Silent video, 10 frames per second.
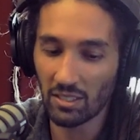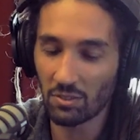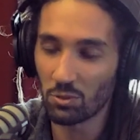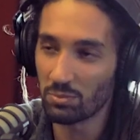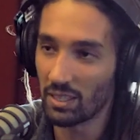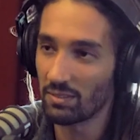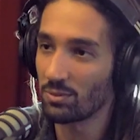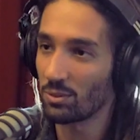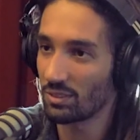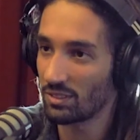group that
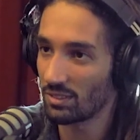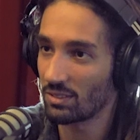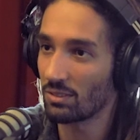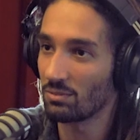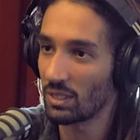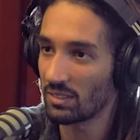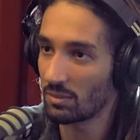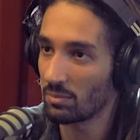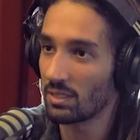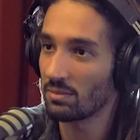focuses on
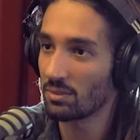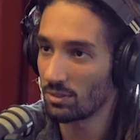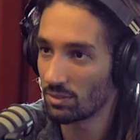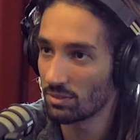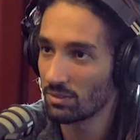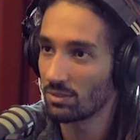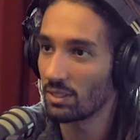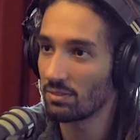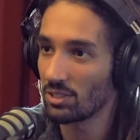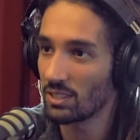raising money for the
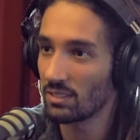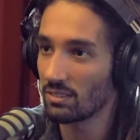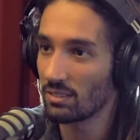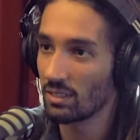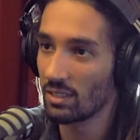refugees,